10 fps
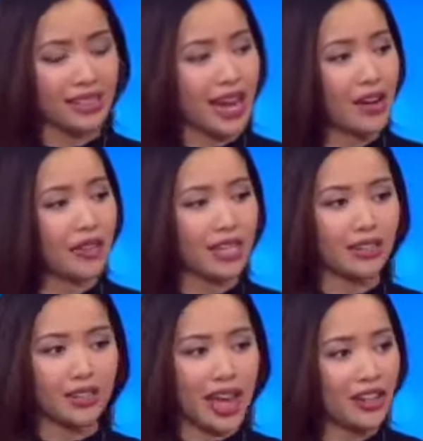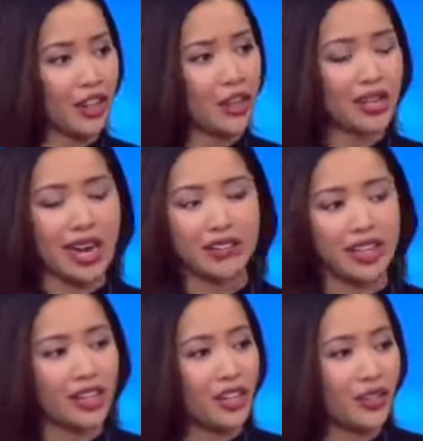and how they can learn how to code and how they
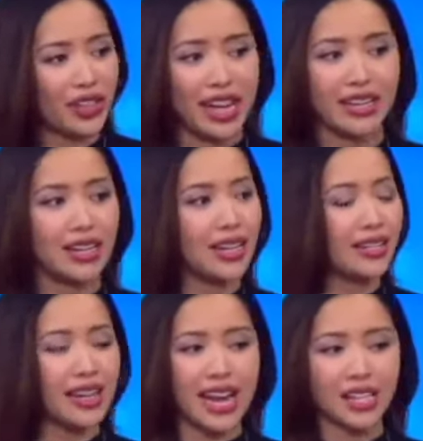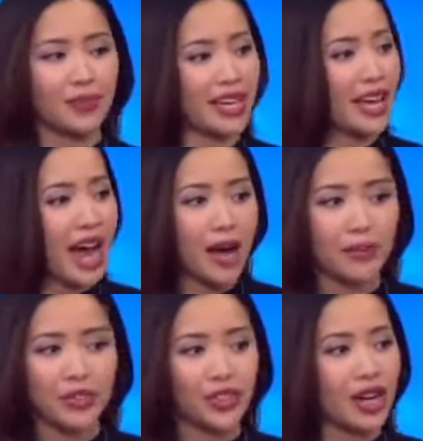can create the next big apps,